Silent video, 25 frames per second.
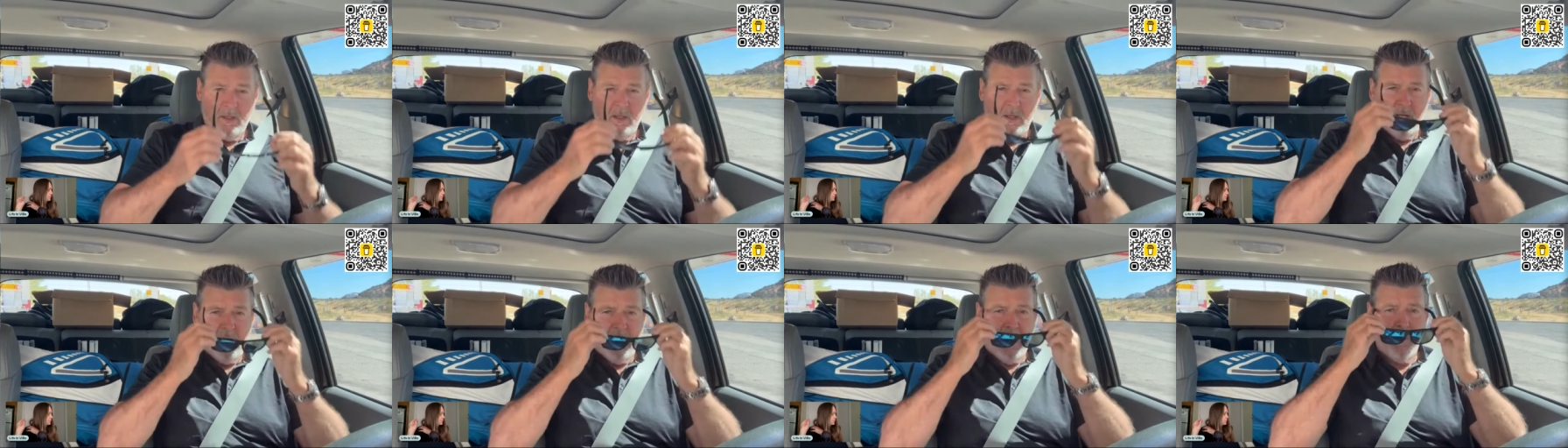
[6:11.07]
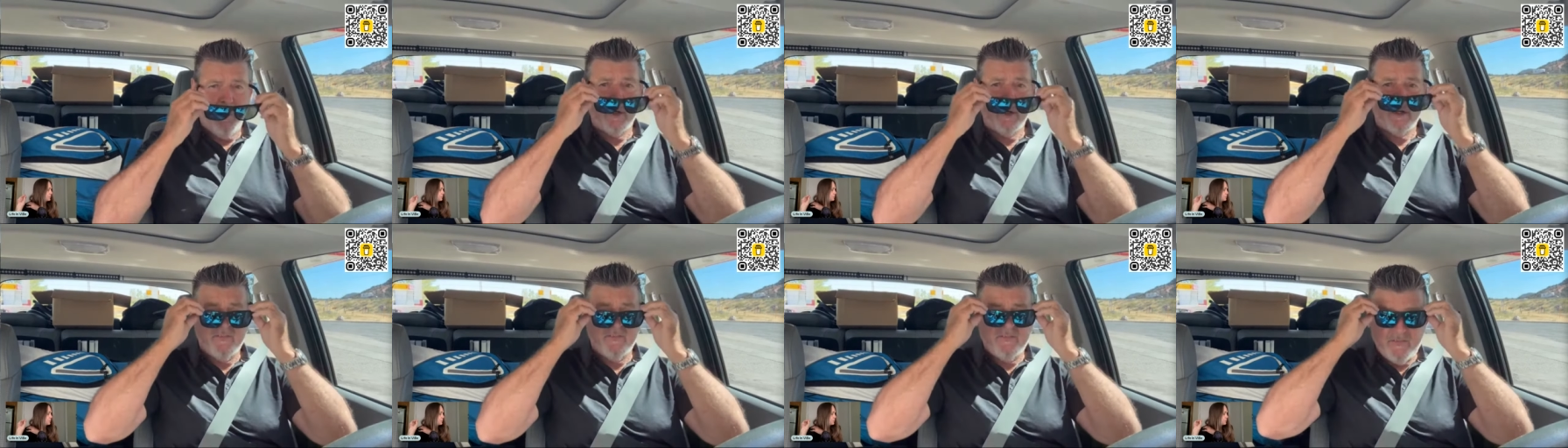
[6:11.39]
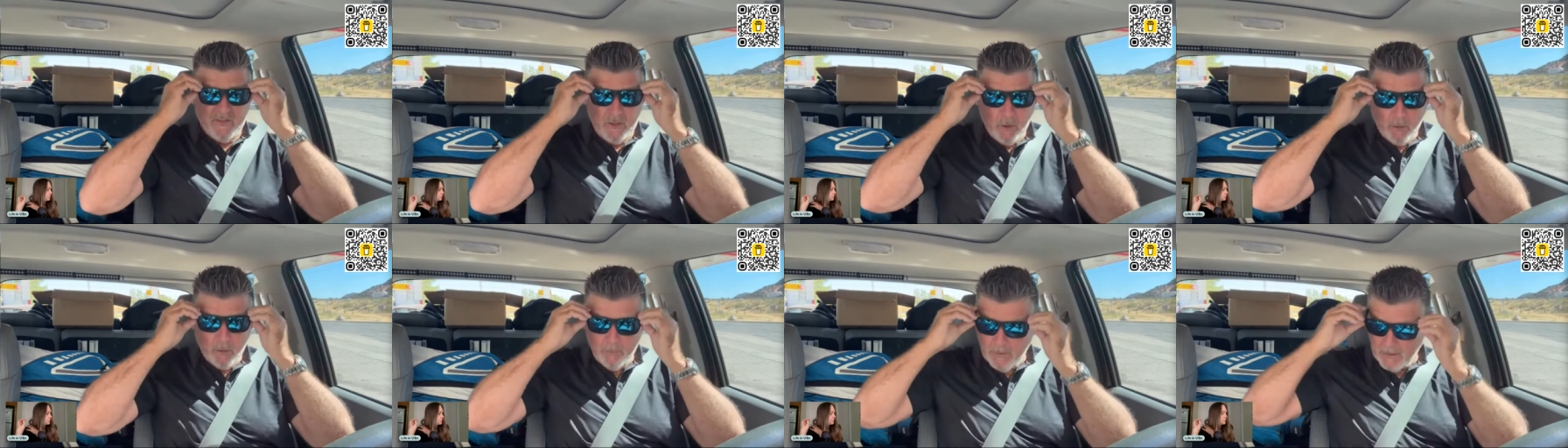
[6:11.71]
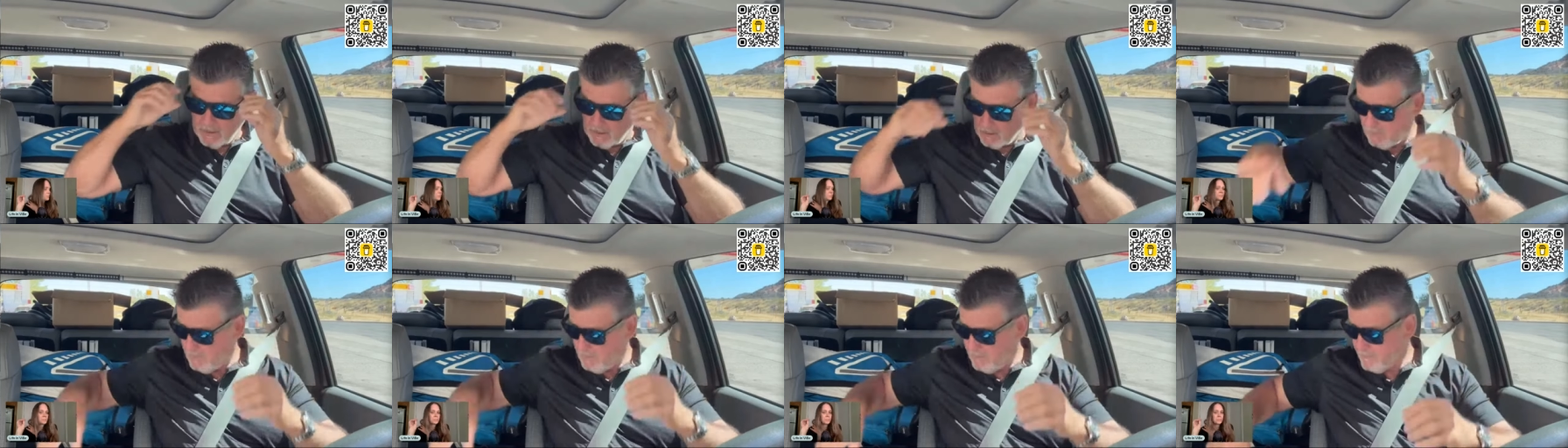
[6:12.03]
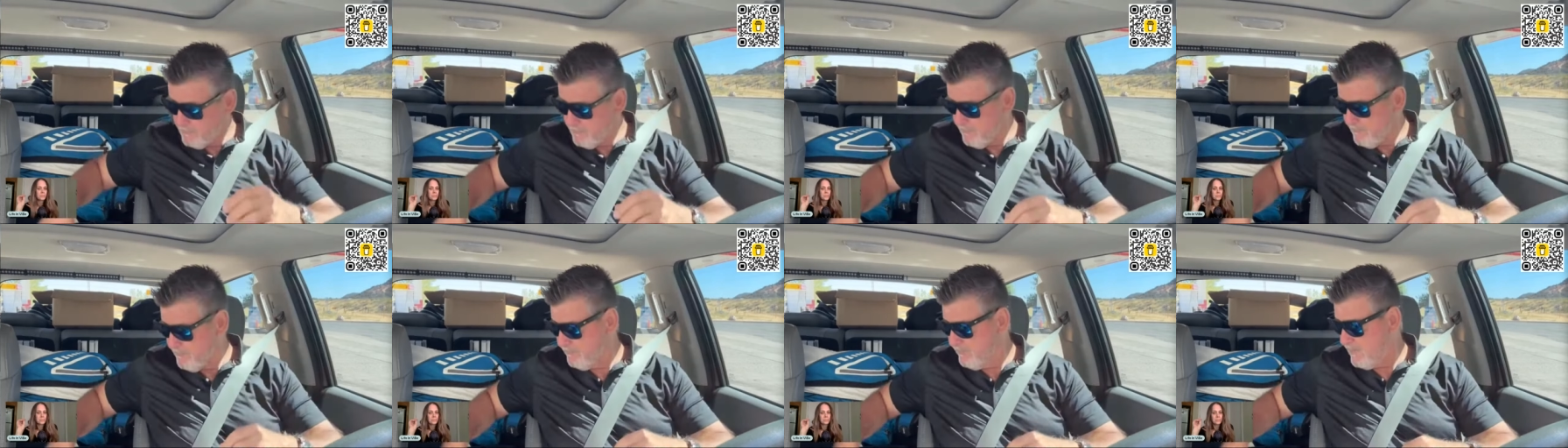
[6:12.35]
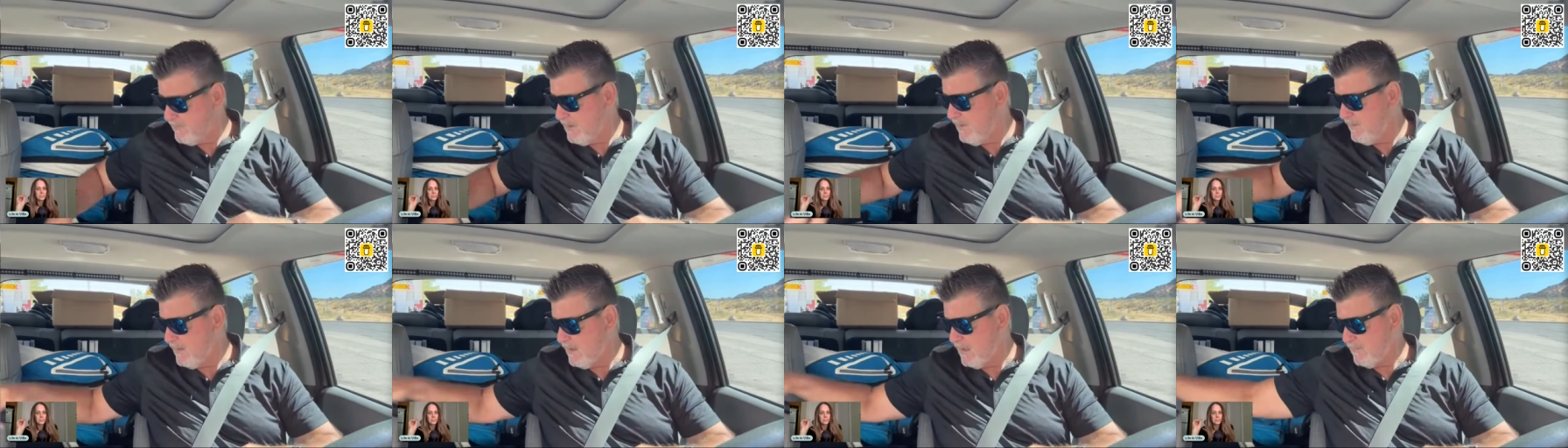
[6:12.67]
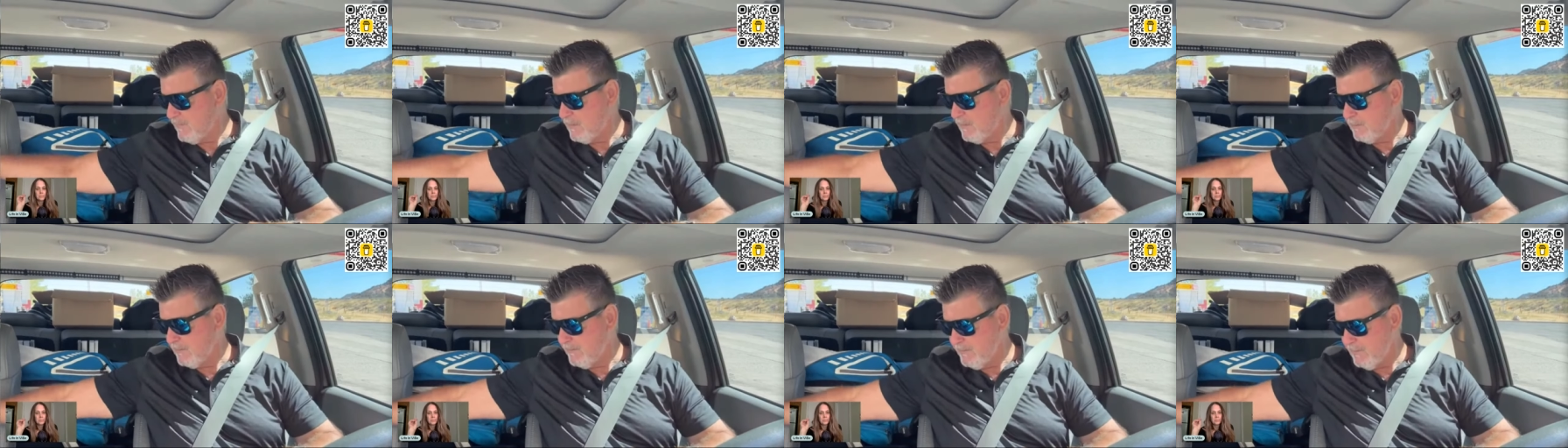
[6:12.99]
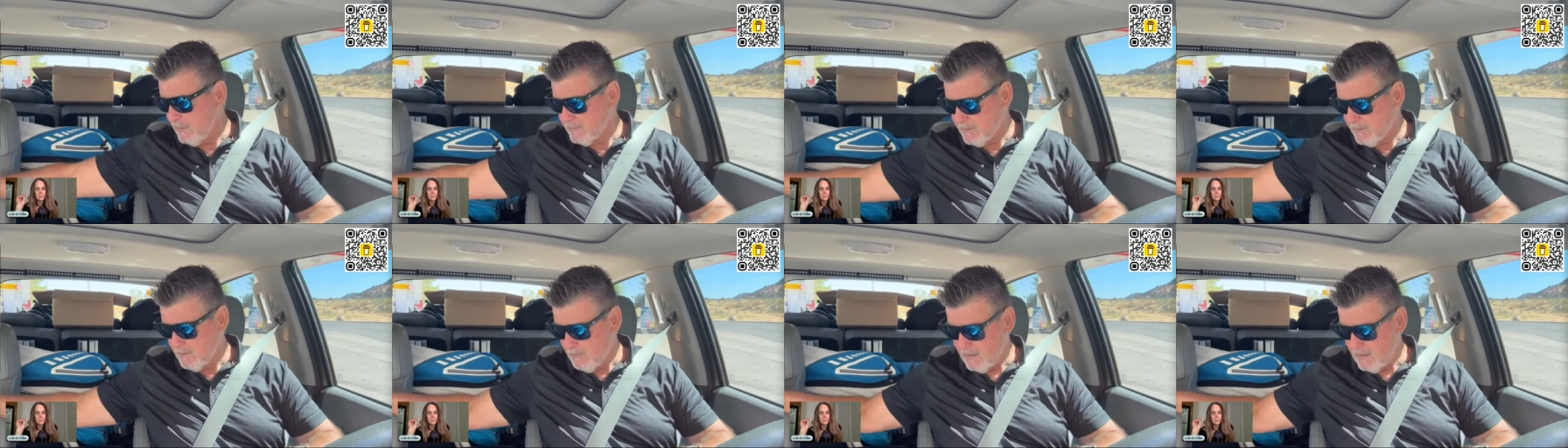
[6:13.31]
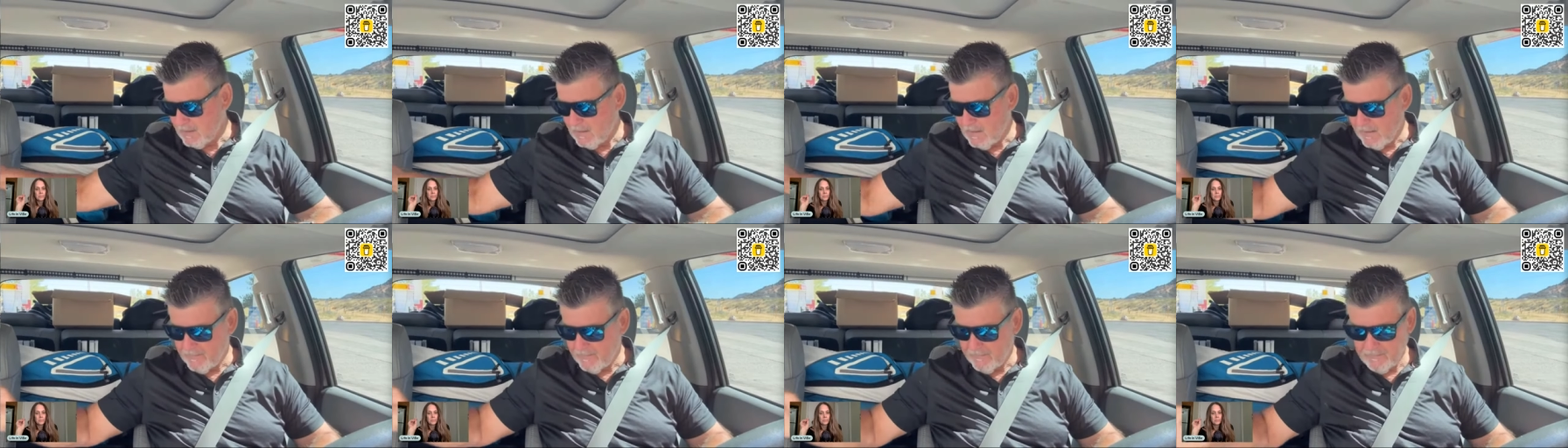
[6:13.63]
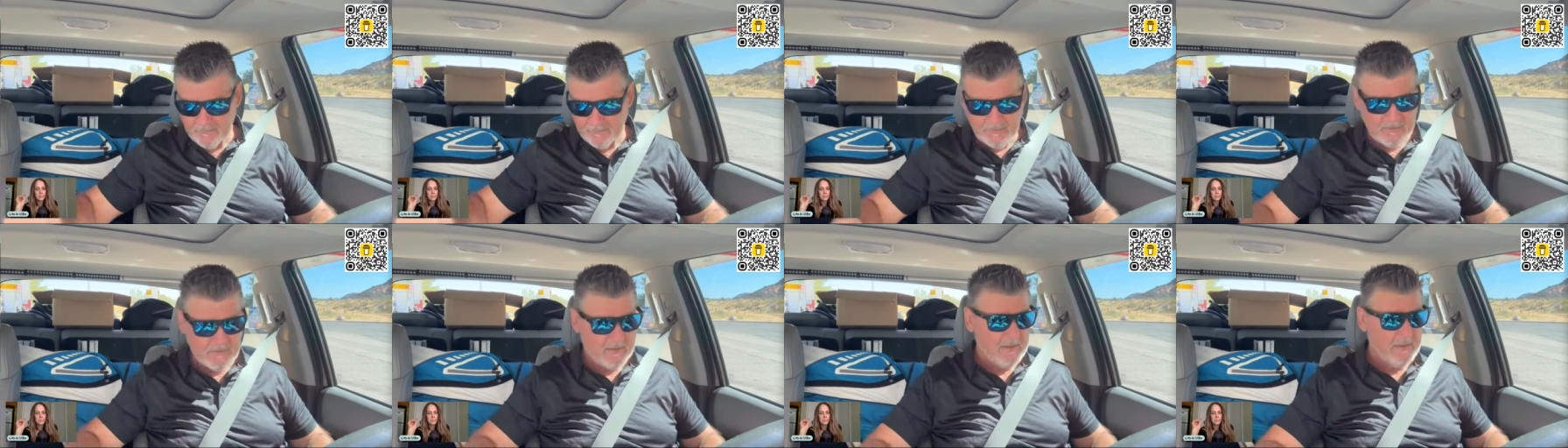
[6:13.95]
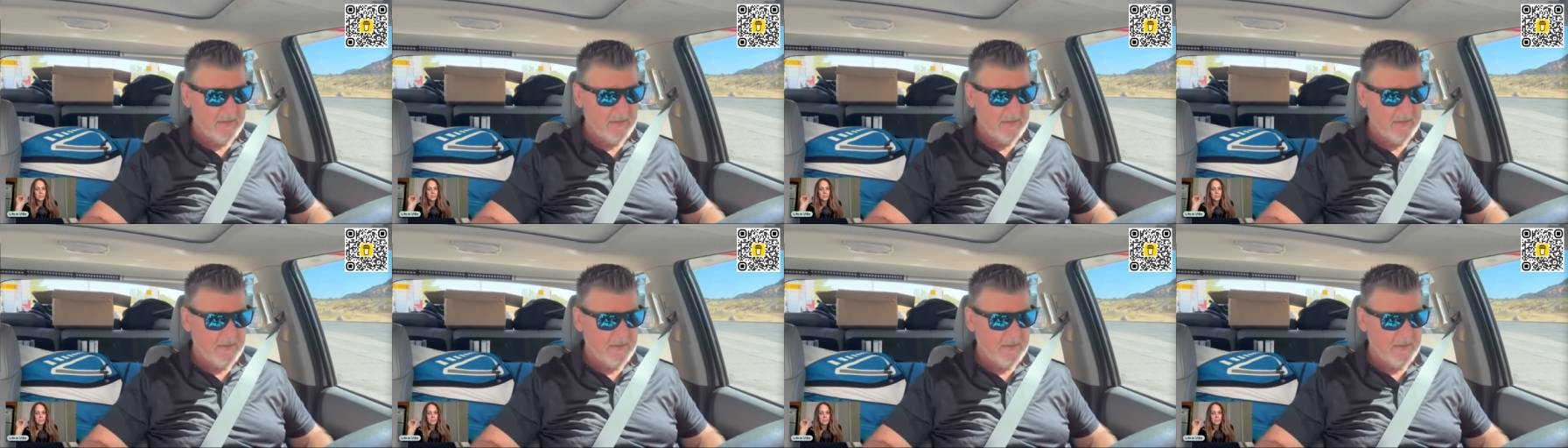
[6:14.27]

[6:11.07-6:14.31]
I want to feel better than I've ever felt in my life.